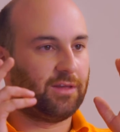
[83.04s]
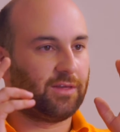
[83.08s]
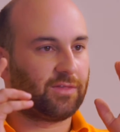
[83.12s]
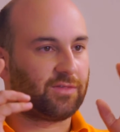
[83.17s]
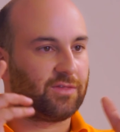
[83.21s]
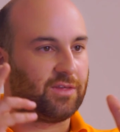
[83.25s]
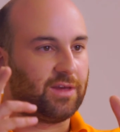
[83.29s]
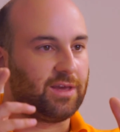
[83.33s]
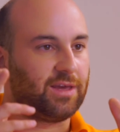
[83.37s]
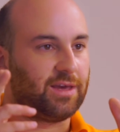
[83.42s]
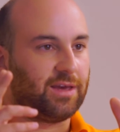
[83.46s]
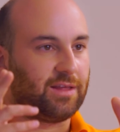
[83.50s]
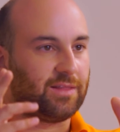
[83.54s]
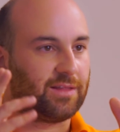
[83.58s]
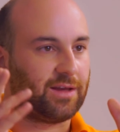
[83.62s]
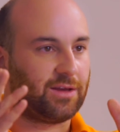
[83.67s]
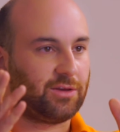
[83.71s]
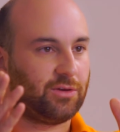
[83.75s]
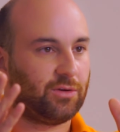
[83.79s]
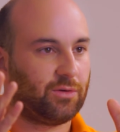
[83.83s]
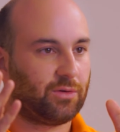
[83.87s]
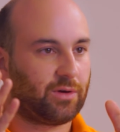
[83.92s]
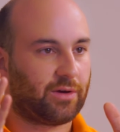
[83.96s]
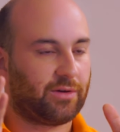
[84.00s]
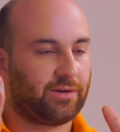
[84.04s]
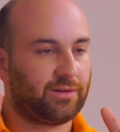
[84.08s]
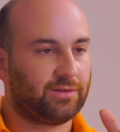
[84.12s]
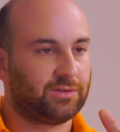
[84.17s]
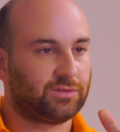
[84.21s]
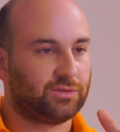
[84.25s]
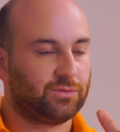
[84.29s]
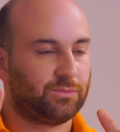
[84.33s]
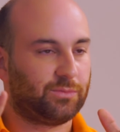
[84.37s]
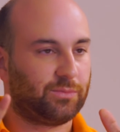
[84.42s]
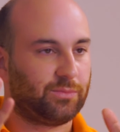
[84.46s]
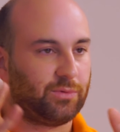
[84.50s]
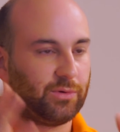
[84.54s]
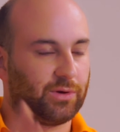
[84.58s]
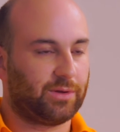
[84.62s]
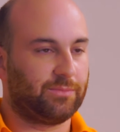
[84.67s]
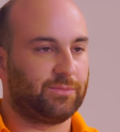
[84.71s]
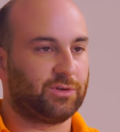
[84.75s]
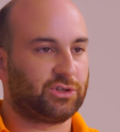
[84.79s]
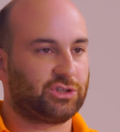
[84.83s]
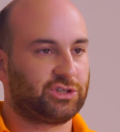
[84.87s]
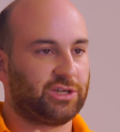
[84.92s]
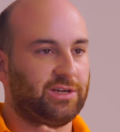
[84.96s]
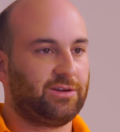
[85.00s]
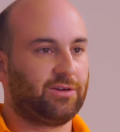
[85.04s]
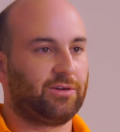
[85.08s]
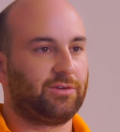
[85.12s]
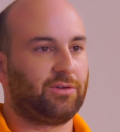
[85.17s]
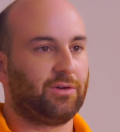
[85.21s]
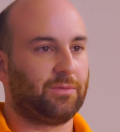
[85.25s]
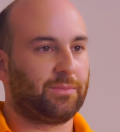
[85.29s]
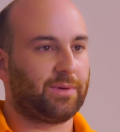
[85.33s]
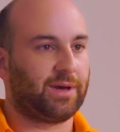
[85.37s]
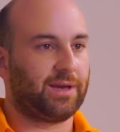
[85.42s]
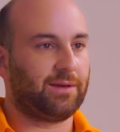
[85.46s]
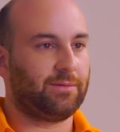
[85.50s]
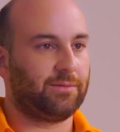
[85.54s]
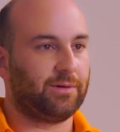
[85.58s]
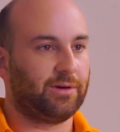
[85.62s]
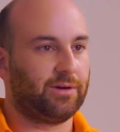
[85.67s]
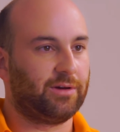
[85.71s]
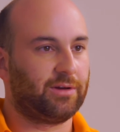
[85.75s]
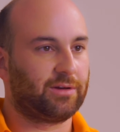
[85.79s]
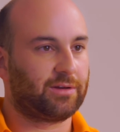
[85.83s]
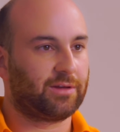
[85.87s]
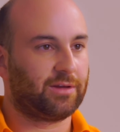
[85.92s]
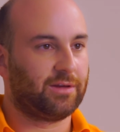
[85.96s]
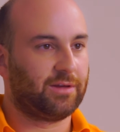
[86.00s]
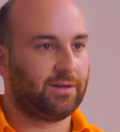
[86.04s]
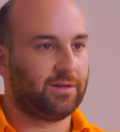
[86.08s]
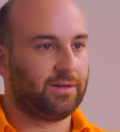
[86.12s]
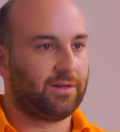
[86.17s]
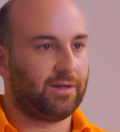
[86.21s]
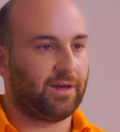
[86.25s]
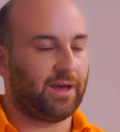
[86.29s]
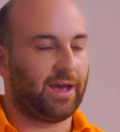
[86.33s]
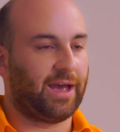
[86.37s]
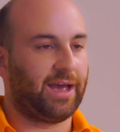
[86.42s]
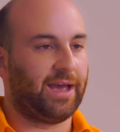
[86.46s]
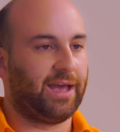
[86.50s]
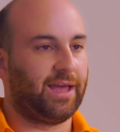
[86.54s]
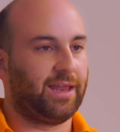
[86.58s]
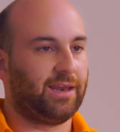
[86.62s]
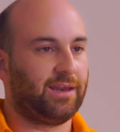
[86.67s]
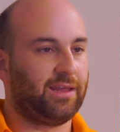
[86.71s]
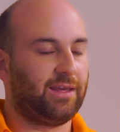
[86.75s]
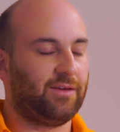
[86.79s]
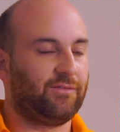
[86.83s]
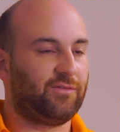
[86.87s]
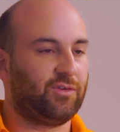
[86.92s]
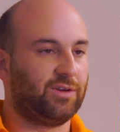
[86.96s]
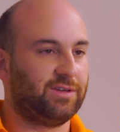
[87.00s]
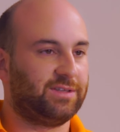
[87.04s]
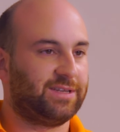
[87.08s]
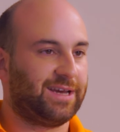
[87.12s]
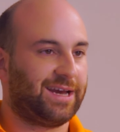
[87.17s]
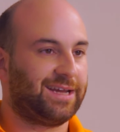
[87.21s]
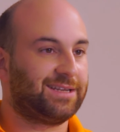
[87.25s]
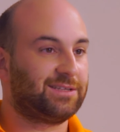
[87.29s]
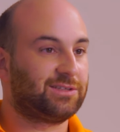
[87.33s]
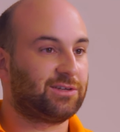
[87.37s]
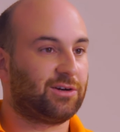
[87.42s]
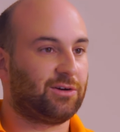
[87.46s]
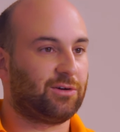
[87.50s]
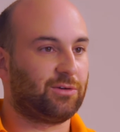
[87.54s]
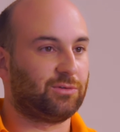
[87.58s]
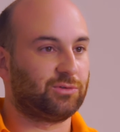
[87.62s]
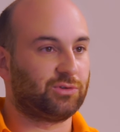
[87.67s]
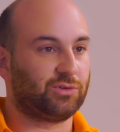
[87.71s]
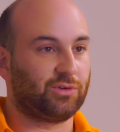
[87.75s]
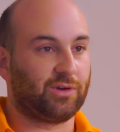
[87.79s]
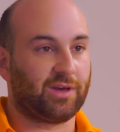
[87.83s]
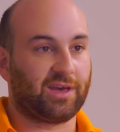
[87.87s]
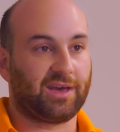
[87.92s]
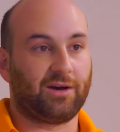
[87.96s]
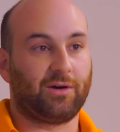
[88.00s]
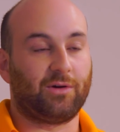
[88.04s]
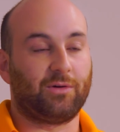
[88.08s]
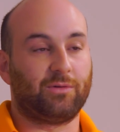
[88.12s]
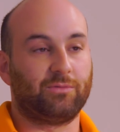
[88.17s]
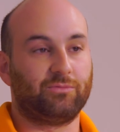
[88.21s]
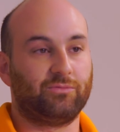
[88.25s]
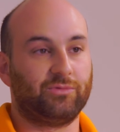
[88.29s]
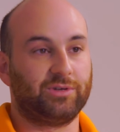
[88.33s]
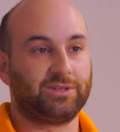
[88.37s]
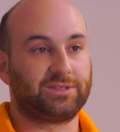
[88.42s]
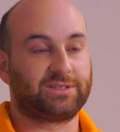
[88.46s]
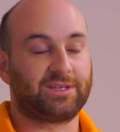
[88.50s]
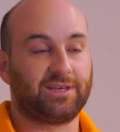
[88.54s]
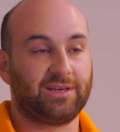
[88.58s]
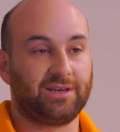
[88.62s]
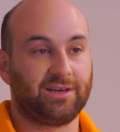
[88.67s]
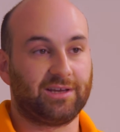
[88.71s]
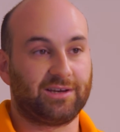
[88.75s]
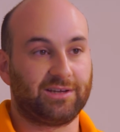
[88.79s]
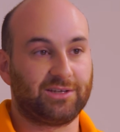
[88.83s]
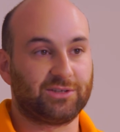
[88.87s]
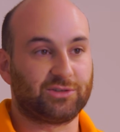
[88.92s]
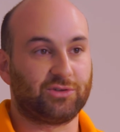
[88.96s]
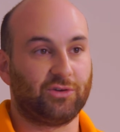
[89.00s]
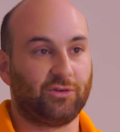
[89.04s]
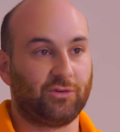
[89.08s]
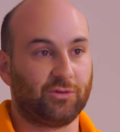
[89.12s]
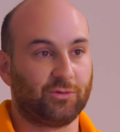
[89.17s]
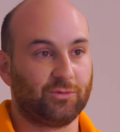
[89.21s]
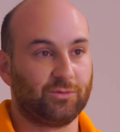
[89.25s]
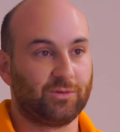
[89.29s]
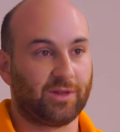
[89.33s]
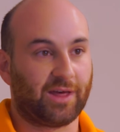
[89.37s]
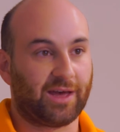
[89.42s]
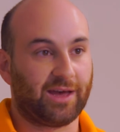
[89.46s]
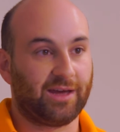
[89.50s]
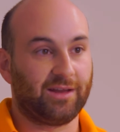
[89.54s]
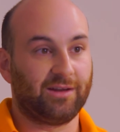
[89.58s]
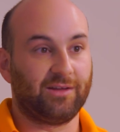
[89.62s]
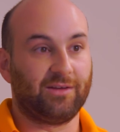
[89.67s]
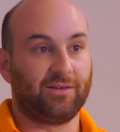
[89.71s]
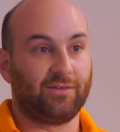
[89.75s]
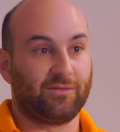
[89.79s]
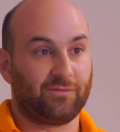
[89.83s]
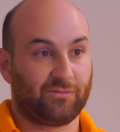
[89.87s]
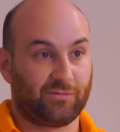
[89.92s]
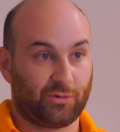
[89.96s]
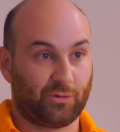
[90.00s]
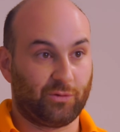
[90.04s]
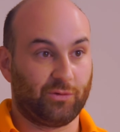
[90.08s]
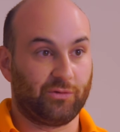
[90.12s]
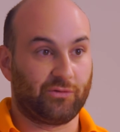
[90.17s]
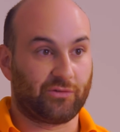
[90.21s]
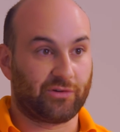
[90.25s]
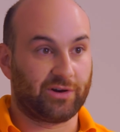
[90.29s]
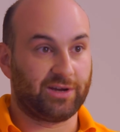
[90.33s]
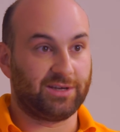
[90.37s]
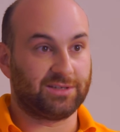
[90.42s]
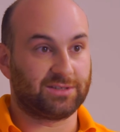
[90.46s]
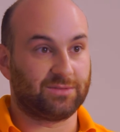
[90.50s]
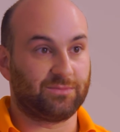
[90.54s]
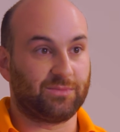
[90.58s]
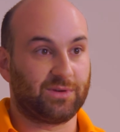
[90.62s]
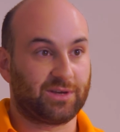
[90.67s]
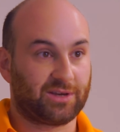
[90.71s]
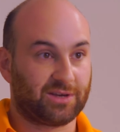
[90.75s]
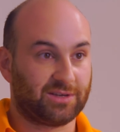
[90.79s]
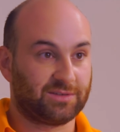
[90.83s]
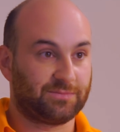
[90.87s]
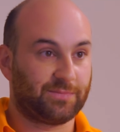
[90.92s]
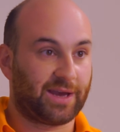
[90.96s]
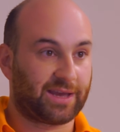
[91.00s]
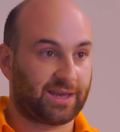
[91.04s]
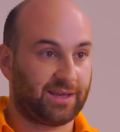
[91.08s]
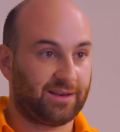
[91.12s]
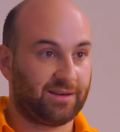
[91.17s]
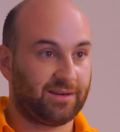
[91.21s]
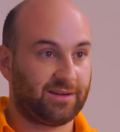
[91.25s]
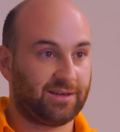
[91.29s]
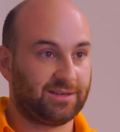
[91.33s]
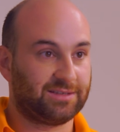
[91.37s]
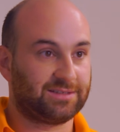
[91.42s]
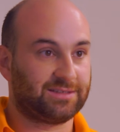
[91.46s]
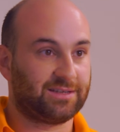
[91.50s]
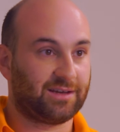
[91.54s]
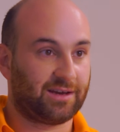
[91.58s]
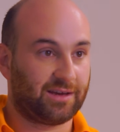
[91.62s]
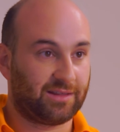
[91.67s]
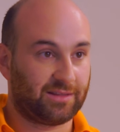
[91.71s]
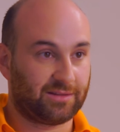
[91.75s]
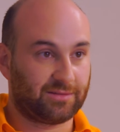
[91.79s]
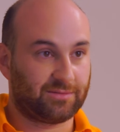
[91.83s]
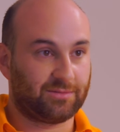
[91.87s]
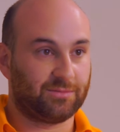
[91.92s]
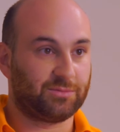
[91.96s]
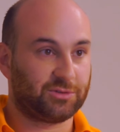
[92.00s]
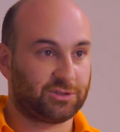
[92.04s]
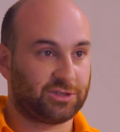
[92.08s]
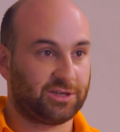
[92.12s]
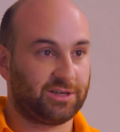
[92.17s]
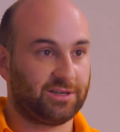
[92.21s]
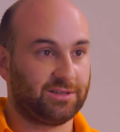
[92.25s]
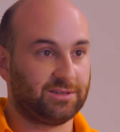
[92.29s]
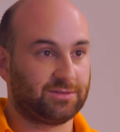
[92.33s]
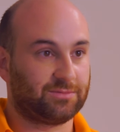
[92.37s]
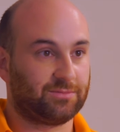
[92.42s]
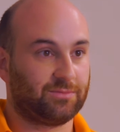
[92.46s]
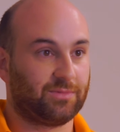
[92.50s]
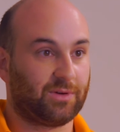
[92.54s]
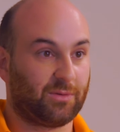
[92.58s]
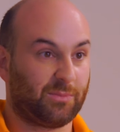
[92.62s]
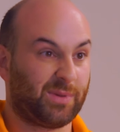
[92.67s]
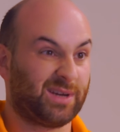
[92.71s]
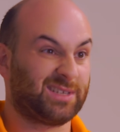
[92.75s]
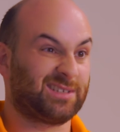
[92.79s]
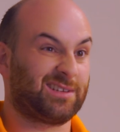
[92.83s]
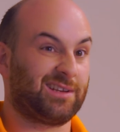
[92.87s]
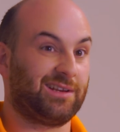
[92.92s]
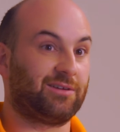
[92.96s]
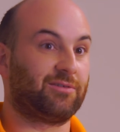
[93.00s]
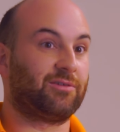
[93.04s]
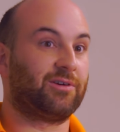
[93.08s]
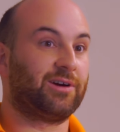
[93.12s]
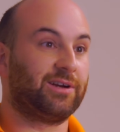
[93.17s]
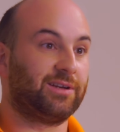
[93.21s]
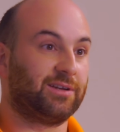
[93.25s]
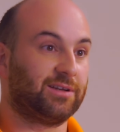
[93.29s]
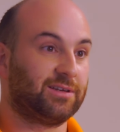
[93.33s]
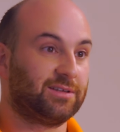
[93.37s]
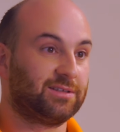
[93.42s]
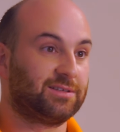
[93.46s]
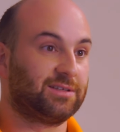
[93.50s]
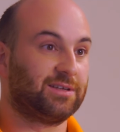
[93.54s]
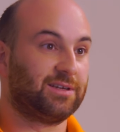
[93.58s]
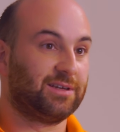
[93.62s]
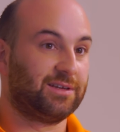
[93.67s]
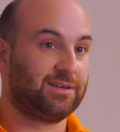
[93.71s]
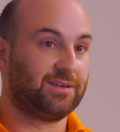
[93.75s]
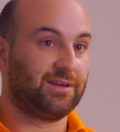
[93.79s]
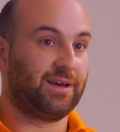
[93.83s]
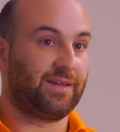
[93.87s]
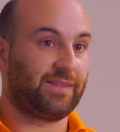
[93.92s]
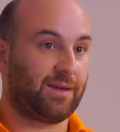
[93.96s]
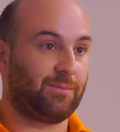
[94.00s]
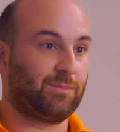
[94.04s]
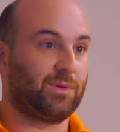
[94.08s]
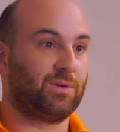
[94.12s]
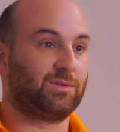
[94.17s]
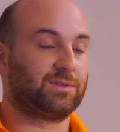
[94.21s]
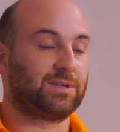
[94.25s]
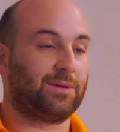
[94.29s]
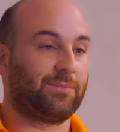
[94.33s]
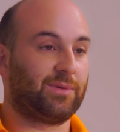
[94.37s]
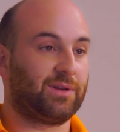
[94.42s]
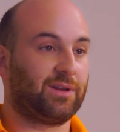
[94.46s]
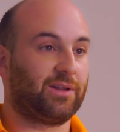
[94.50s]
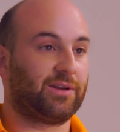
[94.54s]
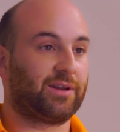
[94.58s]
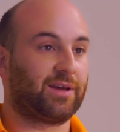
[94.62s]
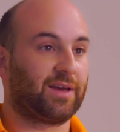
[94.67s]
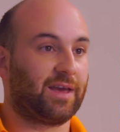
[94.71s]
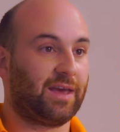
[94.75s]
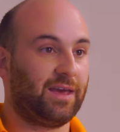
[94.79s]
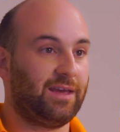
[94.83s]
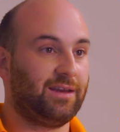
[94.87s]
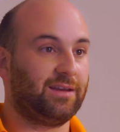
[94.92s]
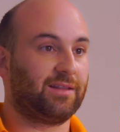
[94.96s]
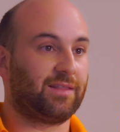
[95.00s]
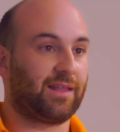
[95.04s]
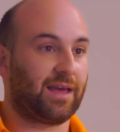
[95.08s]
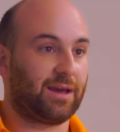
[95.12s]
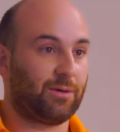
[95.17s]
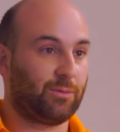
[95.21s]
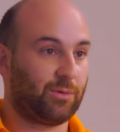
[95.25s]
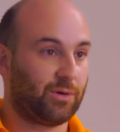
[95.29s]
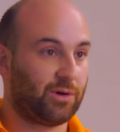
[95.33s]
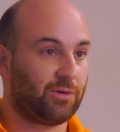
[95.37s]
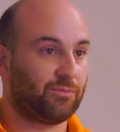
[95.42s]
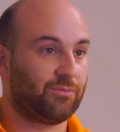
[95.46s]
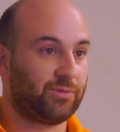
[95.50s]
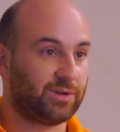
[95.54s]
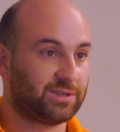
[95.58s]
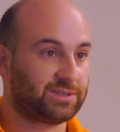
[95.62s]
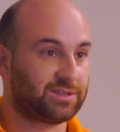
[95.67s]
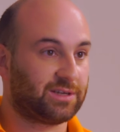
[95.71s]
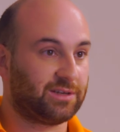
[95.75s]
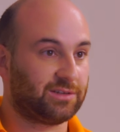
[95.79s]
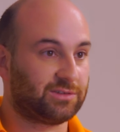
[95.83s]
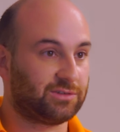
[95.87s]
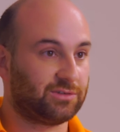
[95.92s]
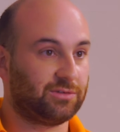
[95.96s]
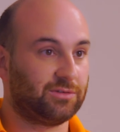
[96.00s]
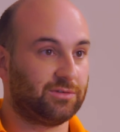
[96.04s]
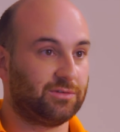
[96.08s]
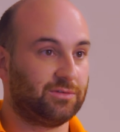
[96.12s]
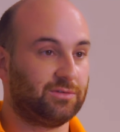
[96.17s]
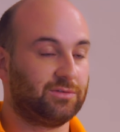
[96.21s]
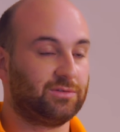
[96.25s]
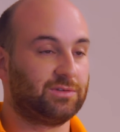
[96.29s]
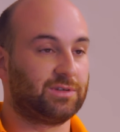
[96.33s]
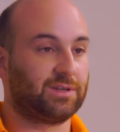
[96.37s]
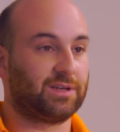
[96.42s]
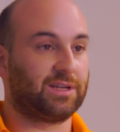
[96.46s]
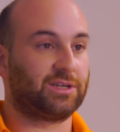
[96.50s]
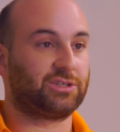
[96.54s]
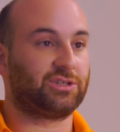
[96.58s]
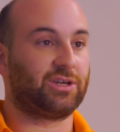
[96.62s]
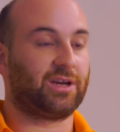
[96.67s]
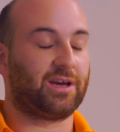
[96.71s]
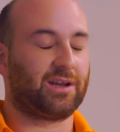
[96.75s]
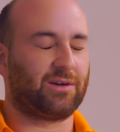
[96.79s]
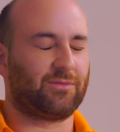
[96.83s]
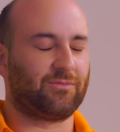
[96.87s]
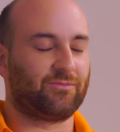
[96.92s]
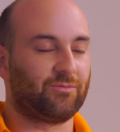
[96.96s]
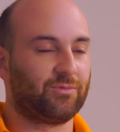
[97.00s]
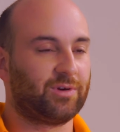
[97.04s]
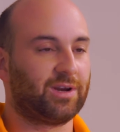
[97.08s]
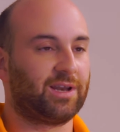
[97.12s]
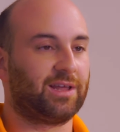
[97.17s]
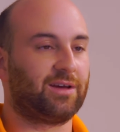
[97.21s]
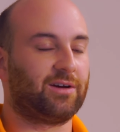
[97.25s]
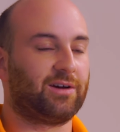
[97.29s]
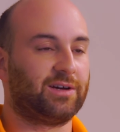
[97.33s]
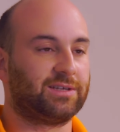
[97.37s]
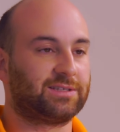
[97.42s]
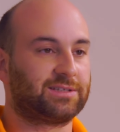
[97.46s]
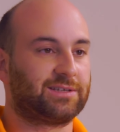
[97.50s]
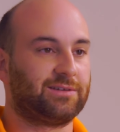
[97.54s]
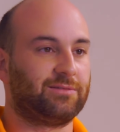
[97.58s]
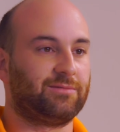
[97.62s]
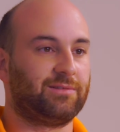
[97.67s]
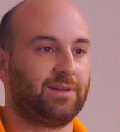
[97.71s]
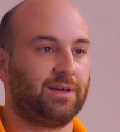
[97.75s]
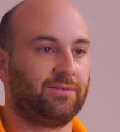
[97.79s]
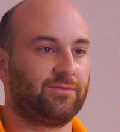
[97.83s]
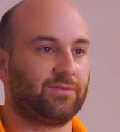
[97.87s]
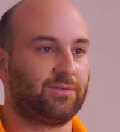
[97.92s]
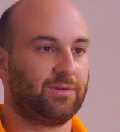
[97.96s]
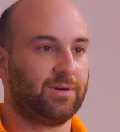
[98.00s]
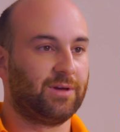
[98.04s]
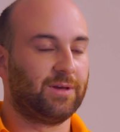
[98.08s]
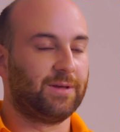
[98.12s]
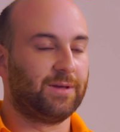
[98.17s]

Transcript: thinking that you're going to put a machine on your paintwork, and if your dad told you how risky it is to do that, for good reason, because back in his day, the machines, they were basically grinders, and they built up a lot of heat, and they were risky to use unless you had a really high skill level.